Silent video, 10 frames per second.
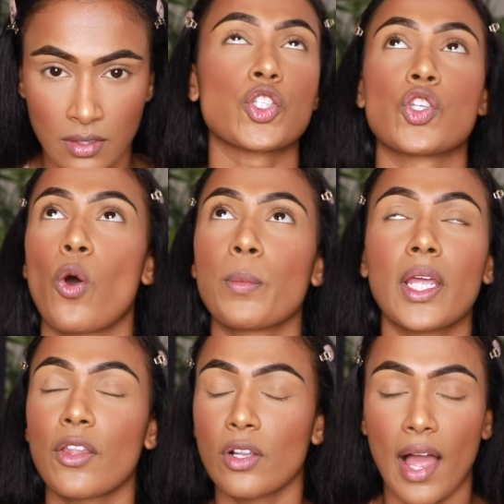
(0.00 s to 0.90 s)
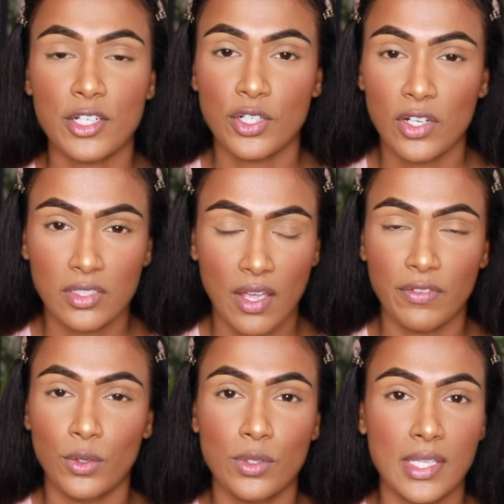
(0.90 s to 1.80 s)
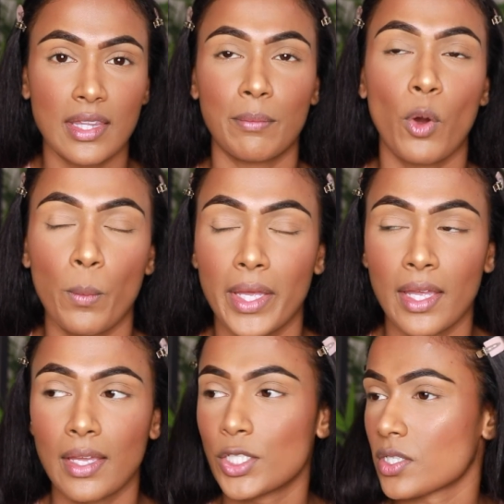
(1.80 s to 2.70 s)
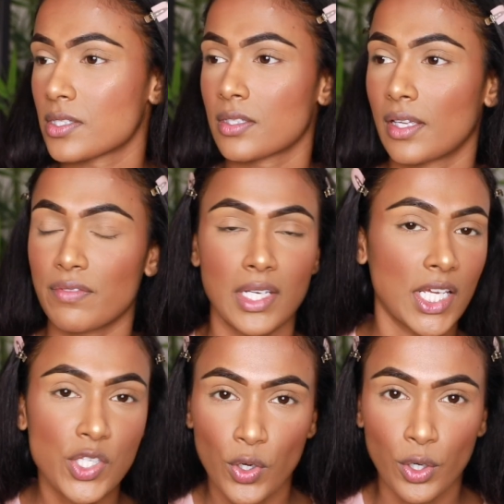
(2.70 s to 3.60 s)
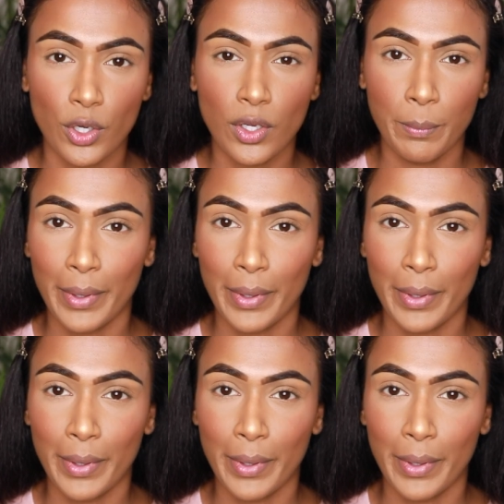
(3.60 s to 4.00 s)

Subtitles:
So many other lash curlers I've used, in the moment, it just gives a nice curl,